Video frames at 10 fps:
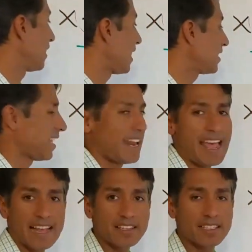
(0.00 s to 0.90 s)
less than
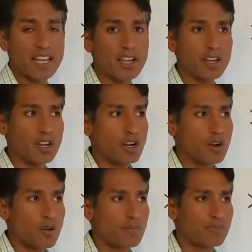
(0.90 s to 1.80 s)
x,
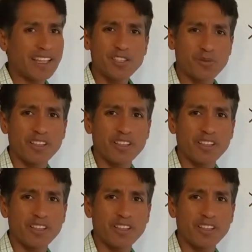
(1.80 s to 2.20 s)
that's